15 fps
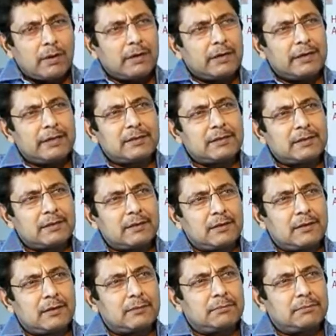it's
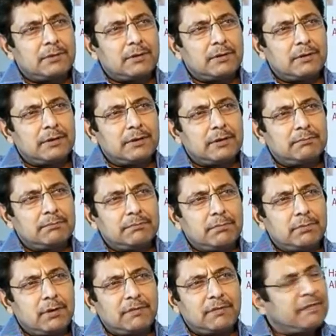uh, uh,
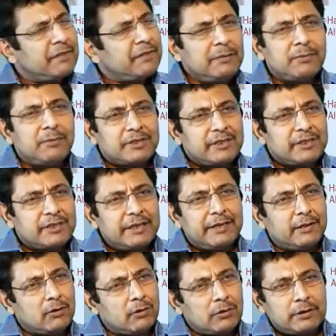a 15%
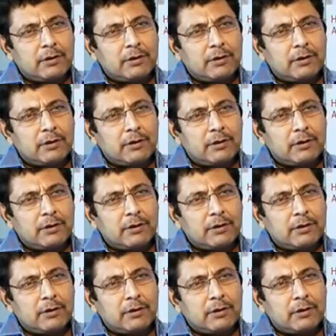year-on-year